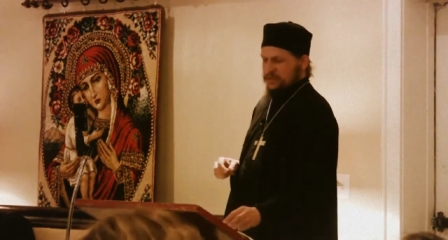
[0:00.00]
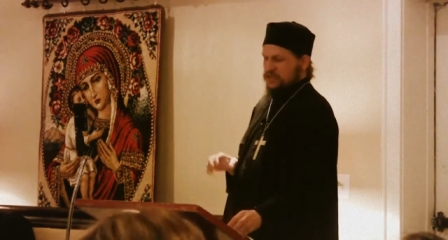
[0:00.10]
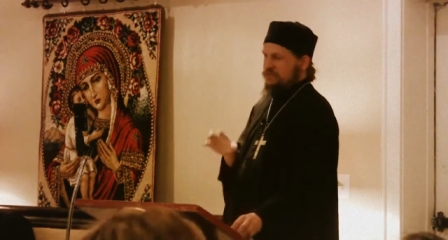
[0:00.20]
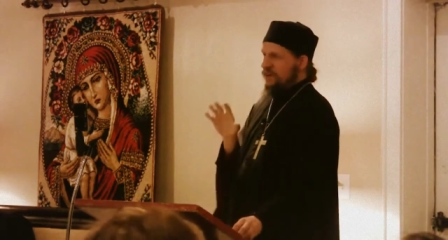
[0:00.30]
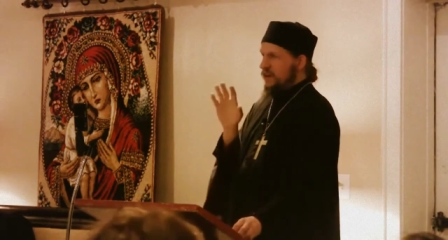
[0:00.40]

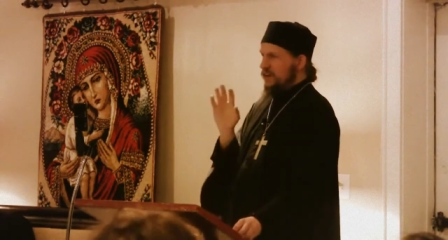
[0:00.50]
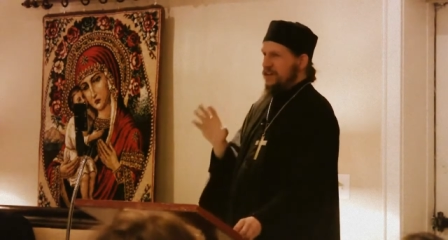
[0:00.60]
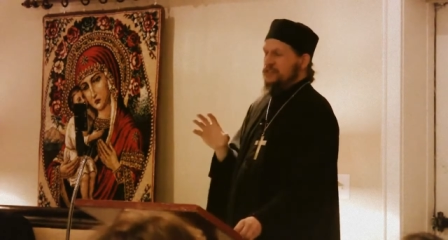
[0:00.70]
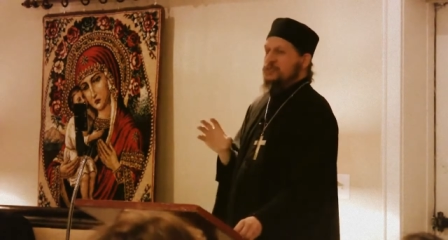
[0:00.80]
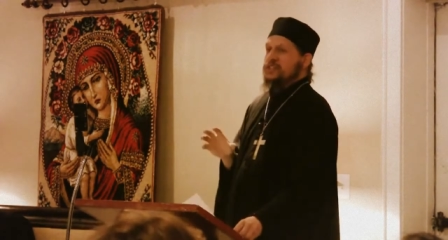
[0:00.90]
which is very
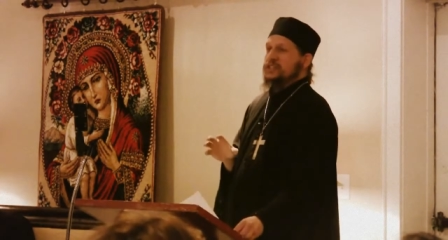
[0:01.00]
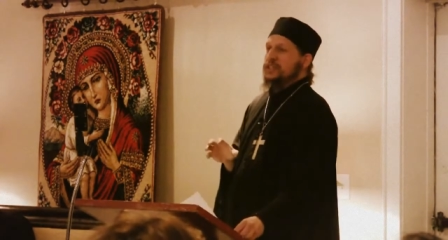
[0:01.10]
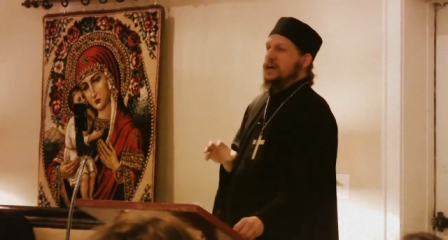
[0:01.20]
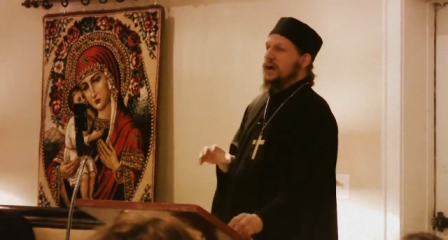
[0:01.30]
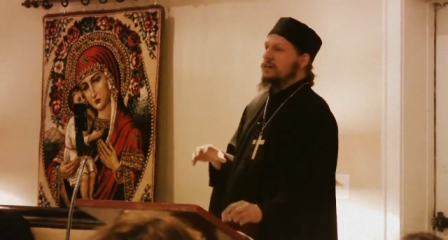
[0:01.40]

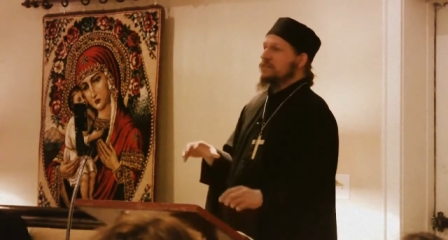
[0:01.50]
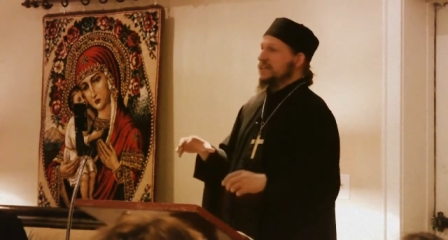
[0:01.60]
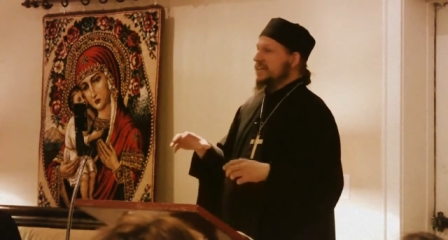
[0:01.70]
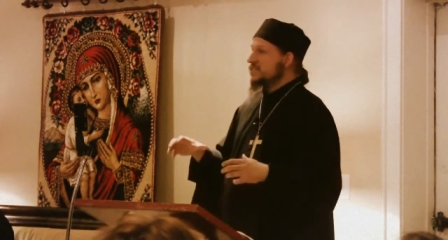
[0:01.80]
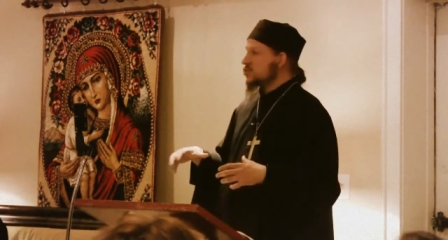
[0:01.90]
characteristic
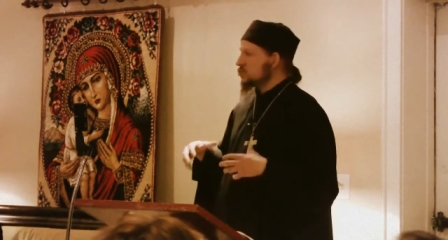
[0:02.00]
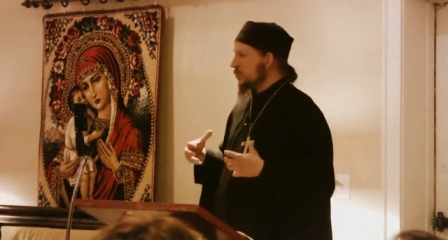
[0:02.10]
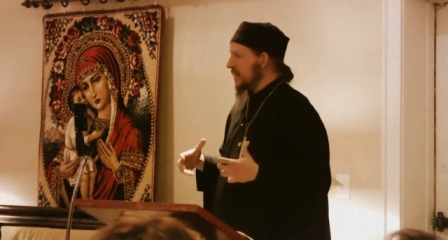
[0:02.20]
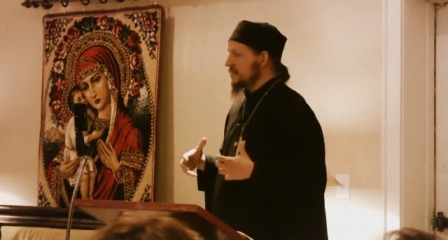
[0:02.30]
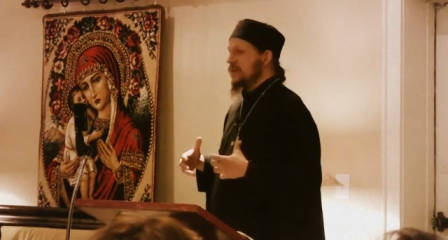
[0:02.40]
of his
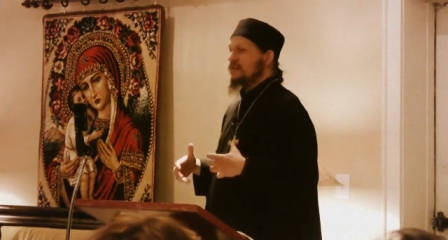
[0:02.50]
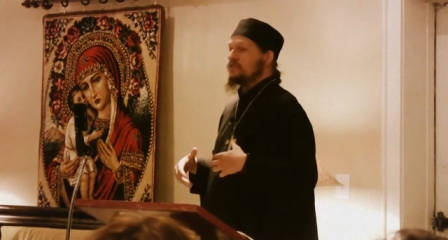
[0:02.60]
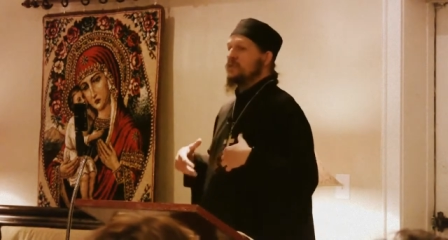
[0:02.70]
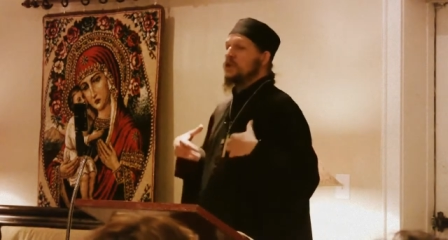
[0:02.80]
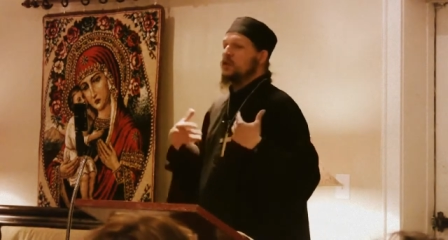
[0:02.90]
great
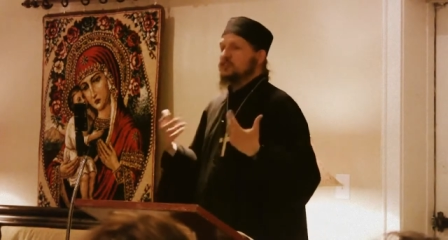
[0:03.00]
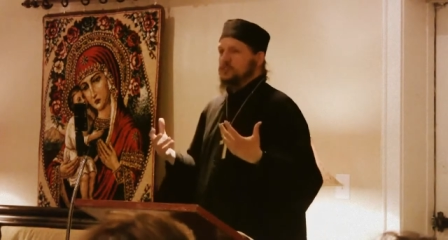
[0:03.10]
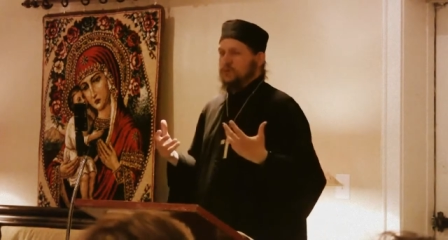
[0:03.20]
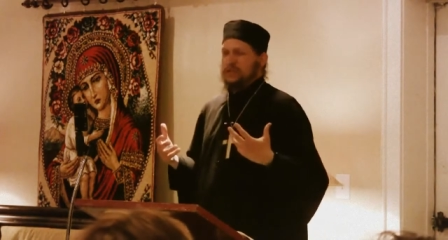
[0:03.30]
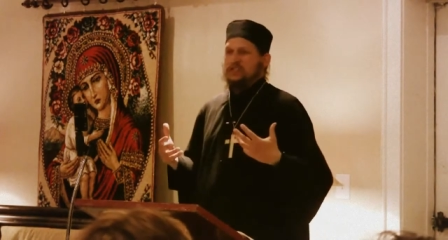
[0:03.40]

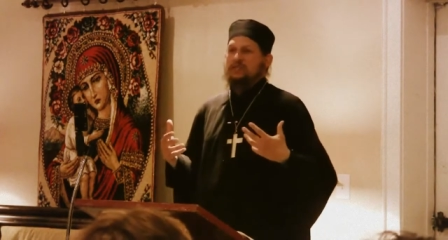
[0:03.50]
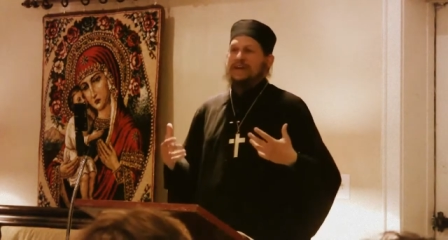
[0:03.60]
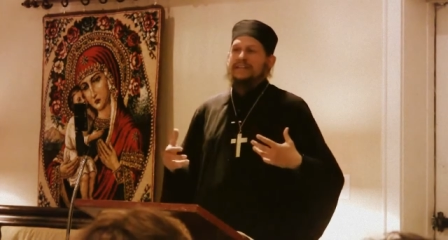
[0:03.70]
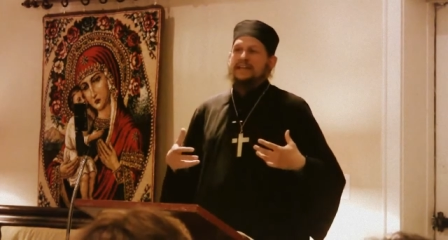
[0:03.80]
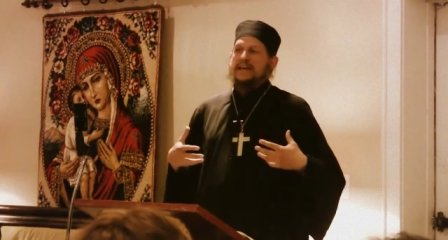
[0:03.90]
philotimo, his
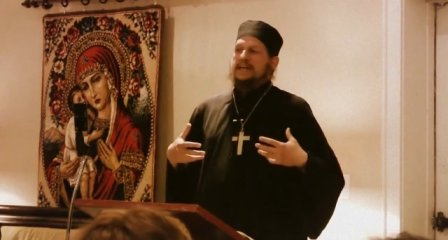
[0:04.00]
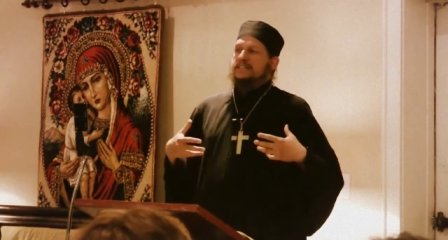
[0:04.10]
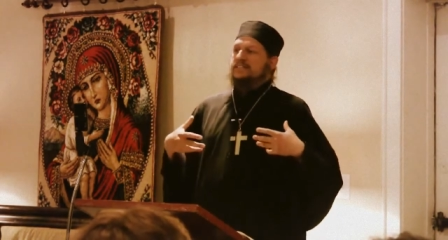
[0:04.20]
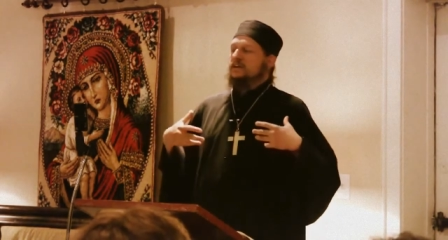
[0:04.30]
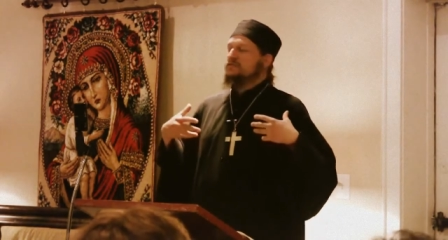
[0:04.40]
great
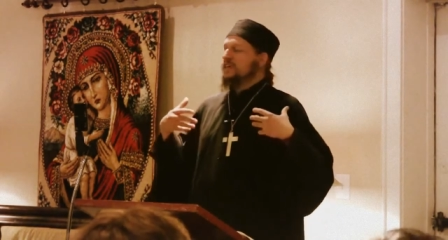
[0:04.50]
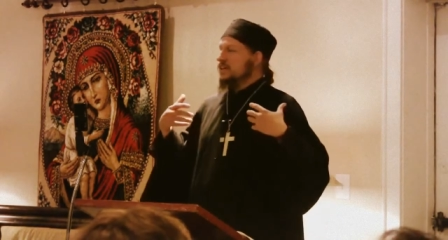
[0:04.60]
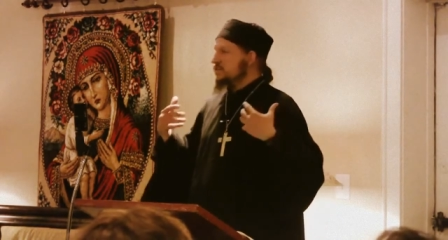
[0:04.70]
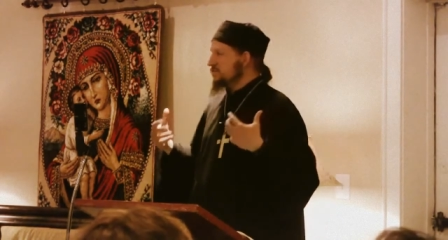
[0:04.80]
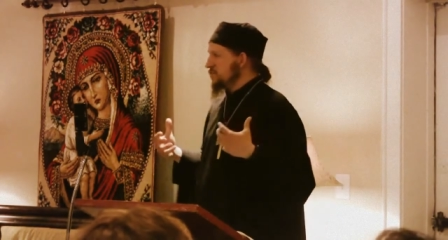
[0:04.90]
self
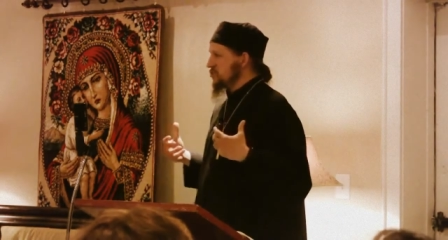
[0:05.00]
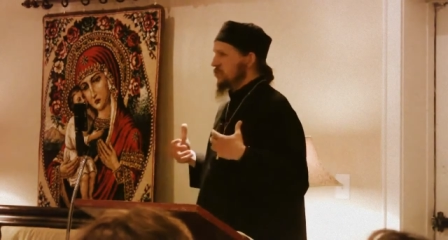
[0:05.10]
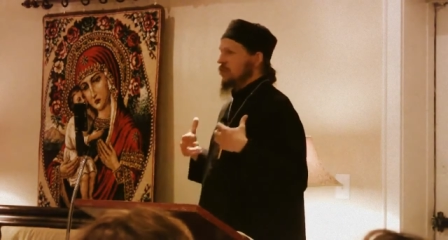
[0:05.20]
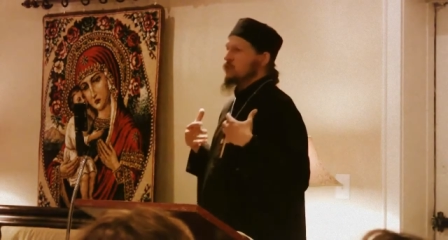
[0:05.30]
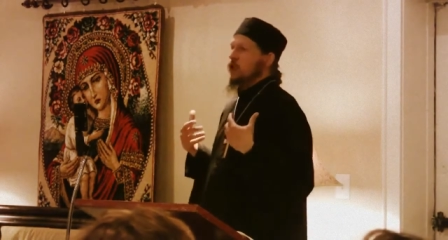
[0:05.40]

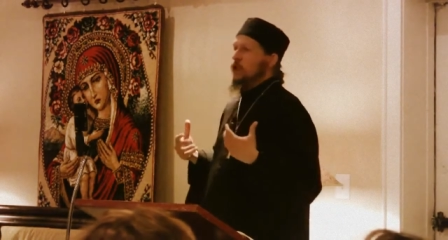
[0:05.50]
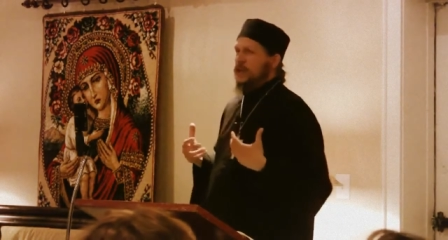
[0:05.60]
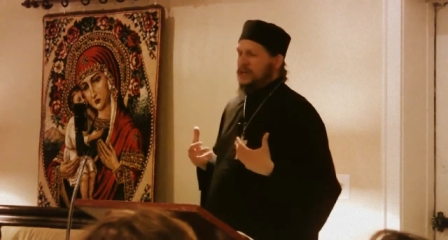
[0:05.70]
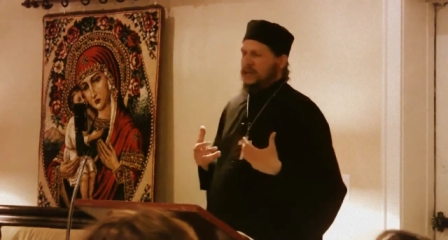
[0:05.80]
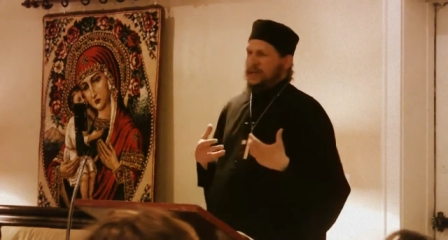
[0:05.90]
sacrificial,
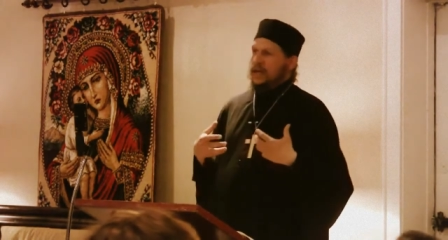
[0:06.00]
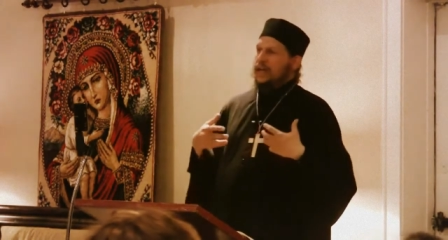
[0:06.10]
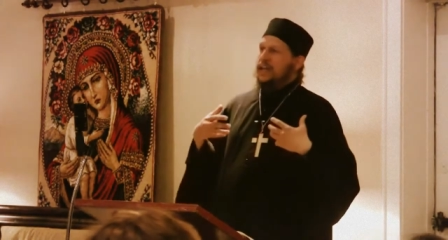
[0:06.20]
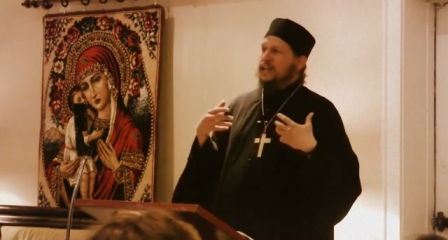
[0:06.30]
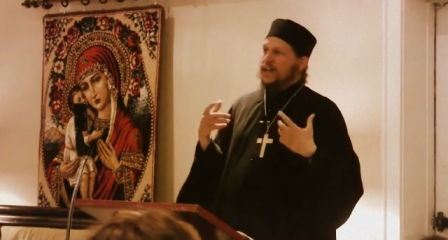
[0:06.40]
heroic
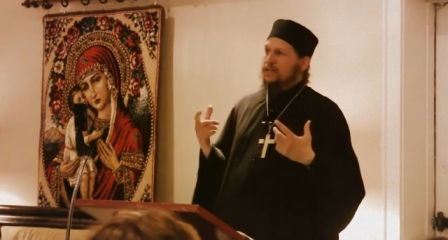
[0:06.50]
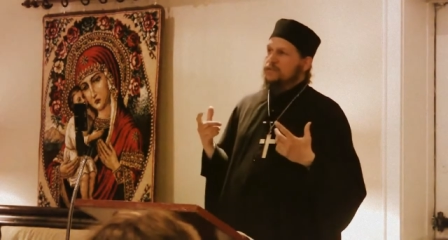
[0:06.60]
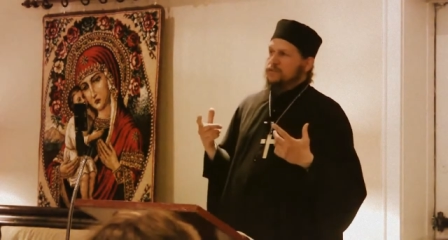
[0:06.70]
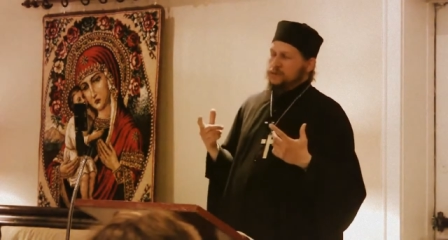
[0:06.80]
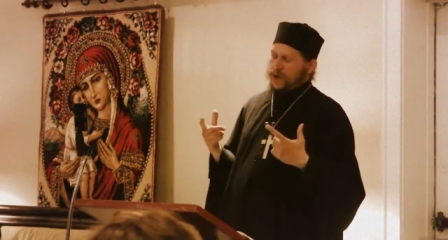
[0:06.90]

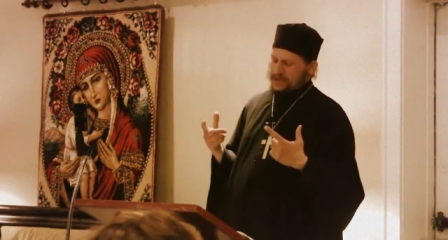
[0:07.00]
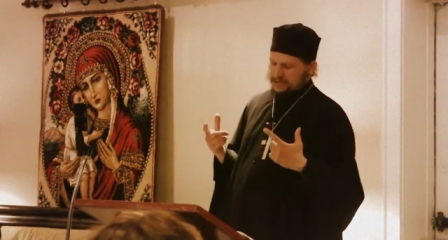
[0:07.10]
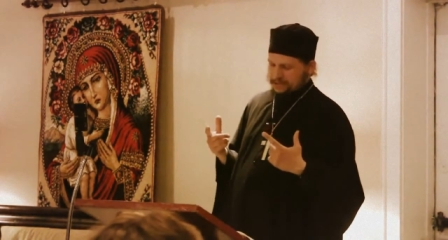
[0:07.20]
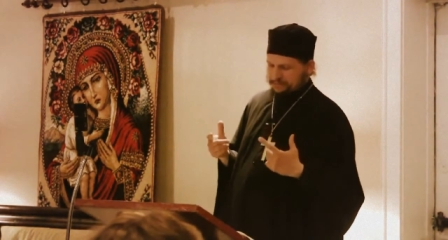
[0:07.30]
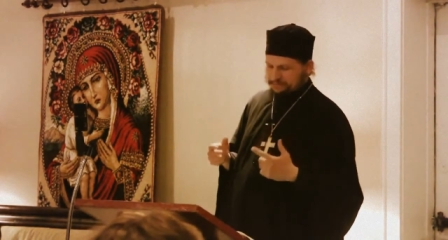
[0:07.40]
love of
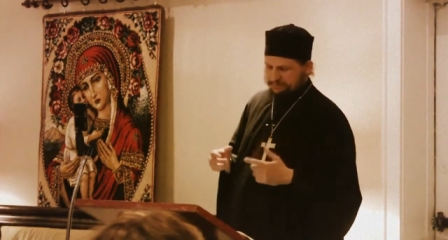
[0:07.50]
Christ.